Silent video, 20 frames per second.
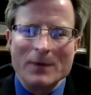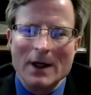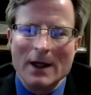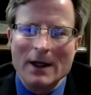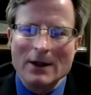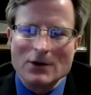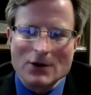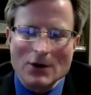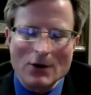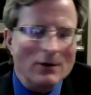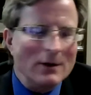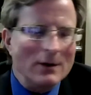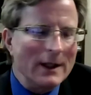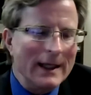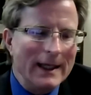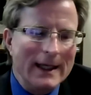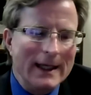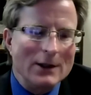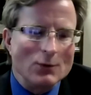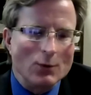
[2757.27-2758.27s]

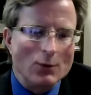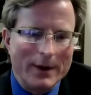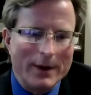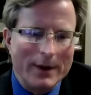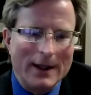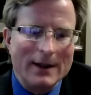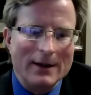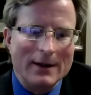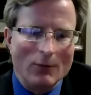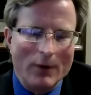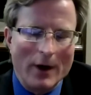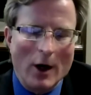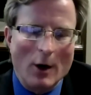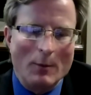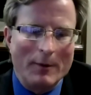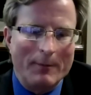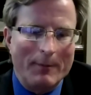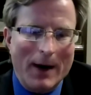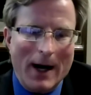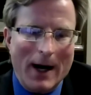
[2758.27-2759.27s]
It is within the
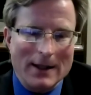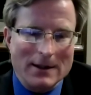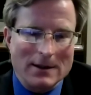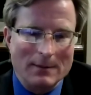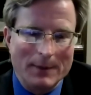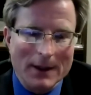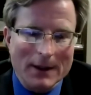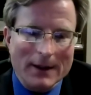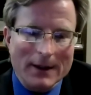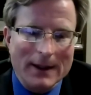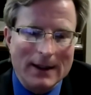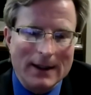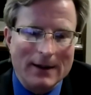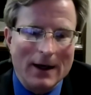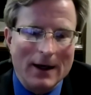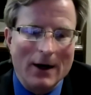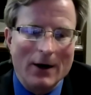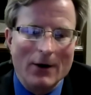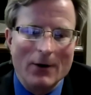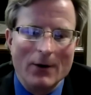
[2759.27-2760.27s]
realm of possibility,
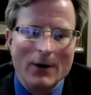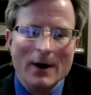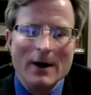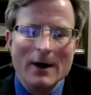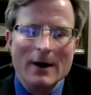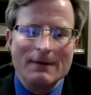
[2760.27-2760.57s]
though,